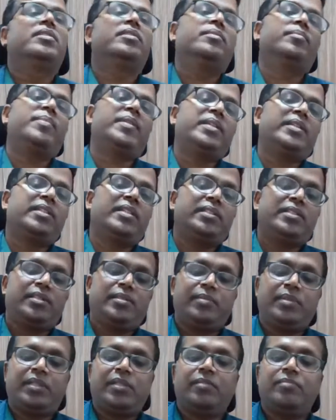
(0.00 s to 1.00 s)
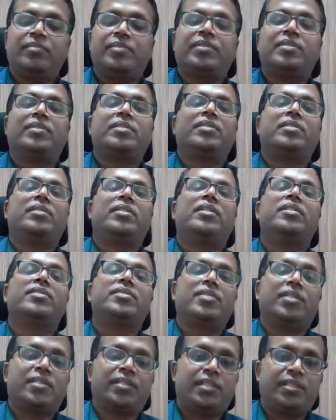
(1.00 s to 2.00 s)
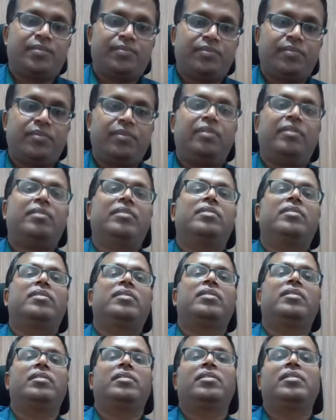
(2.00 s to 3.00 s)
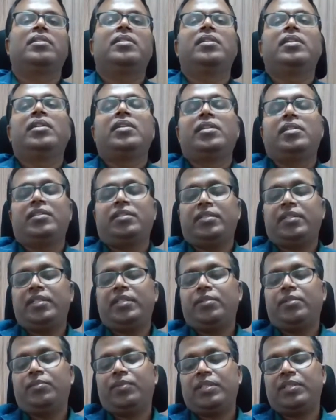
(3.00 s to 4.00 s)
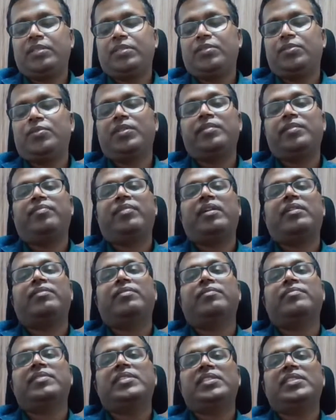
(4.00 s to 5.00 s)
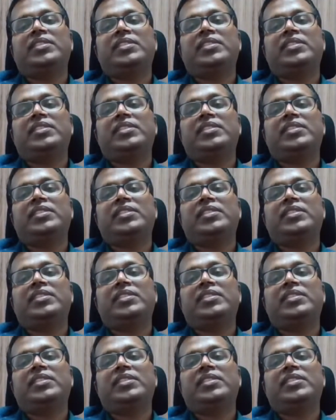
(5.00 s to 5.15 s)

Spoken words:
pregnancy becomes unsuccessful. Then once we perform this